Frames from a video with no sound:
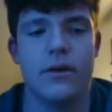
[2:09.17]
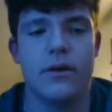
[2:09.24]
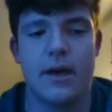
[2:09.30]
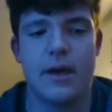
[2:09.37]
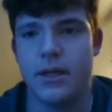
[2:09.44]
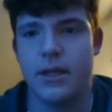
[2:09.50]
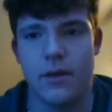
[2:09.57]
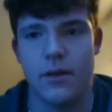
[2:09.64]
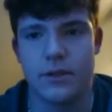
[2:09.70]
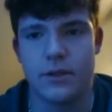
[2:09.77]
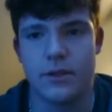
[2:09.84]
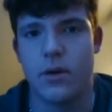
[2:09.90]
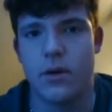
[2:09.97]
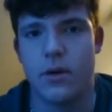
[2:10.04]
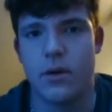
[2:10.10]
You don't get that with
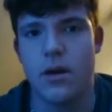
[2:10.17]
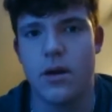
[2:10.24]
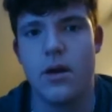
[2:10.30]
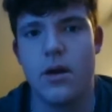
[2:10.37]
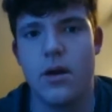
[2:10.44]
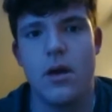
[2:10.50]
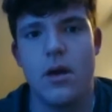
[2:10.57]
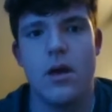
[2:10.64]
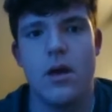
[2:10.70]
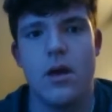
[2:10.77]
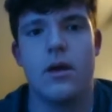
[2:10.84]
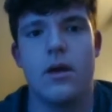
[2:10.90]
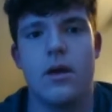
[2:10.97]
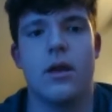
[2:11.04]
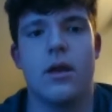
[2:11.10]
any other sport.
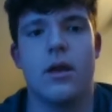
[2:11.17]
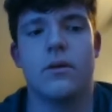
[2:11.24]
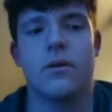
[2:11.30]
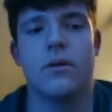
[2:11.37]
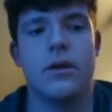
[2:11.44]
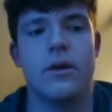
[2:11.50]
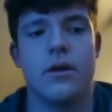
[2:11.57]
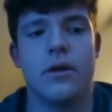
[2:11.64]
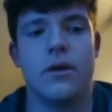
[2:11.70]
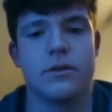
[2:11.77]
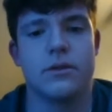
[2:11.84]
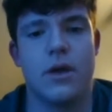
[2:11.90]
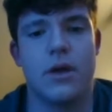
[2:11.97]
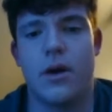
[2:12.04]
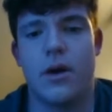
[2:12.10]

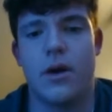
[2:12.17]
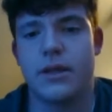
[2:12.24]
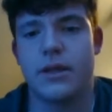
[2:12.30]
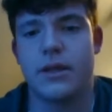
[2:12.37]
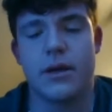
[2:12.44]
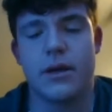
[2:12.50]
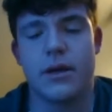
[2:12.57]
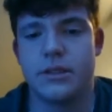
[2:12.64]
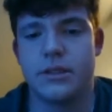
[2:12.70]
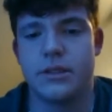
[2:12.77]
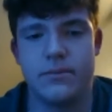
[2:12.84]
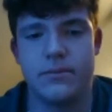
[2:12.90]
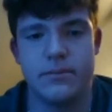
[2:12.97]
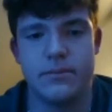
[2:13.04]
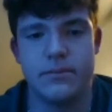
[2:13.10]
You can also go
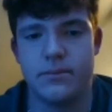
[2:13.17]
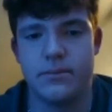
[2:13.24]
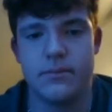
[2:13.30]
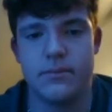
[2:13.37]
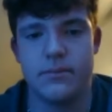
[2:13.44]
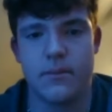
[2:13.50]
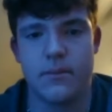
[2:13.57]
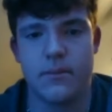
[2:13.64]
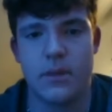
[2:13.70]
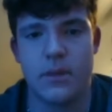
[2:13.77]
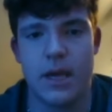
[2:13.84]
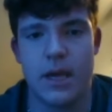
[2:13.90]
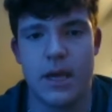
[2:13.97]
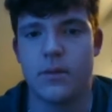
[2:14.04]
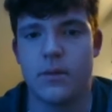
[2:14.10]
out there and just
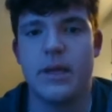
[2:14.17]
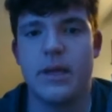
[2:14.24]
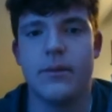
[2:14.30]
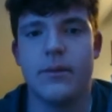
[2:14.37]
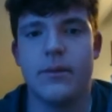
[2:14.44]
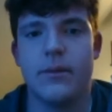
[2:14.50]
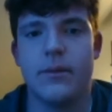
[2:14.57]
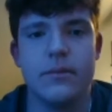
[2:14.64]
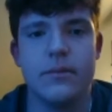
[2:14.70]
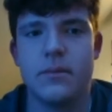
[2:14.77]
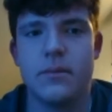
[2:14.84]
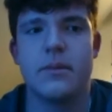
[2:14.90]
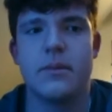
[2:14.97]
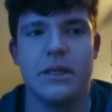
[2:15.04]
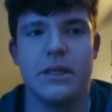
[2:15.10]
hit on people
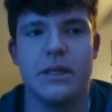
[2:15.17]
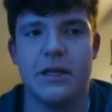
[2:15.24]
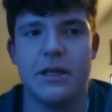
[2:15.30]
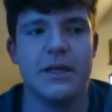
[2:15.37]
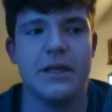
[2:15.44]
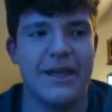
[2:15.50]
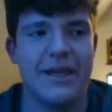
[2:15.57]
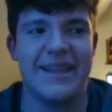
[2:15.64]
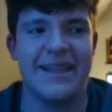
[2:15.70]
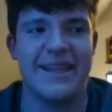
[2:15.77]
legally.